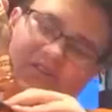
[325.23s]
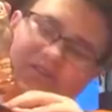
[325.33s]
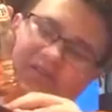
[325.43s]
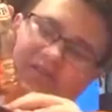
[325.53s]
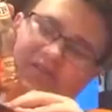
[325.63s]
uh,
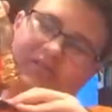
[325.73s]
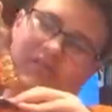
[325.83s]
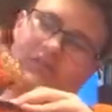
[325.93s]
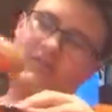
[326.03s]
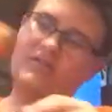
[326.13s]

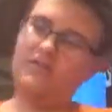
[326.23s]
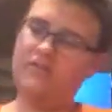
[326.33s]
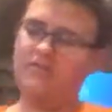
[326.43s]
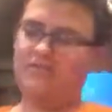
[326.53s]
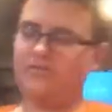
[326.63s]

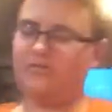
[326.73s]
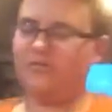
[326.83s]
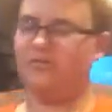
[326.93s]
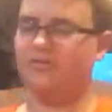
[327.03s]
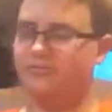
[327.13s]

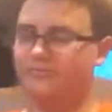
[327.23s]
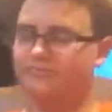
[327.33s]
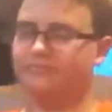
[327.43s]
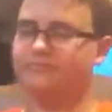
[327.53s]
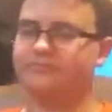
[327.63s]
uh,
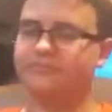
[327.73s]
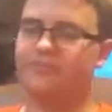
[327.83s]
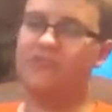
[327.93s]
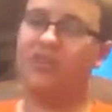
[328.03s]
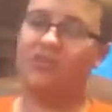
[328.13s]

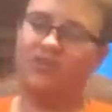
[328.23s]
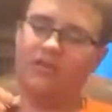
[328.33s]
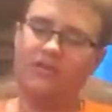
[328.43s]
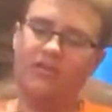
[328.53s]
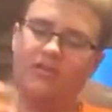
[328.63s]
just
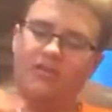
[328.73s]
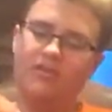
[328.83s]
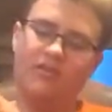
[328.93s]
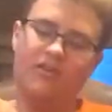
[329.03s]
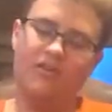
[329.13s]
like I need
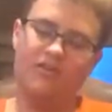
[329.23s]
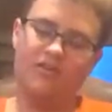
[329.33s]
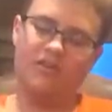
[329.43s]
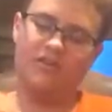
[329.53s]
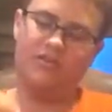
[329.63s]
to
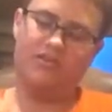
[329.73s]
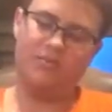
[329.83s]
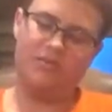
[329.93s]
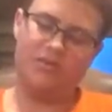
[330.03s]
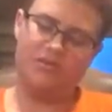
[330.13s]
get to the
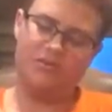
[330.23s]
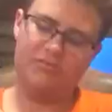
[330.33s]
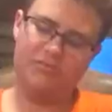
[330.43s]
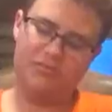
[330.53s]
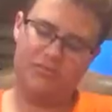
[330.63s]

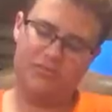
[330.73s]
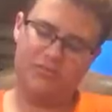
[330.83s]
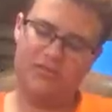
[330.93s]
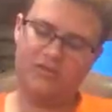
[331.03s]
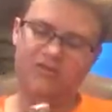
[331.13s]
bottom. Oh
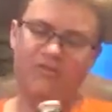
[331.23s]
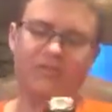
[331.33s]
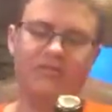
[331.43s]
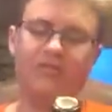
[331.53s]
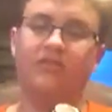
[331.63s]
god, this
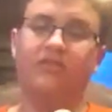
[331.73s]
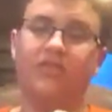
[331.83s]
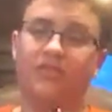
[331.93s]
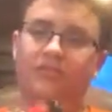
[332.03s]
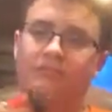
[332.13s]
is gonna
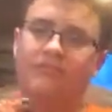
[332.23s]
suck.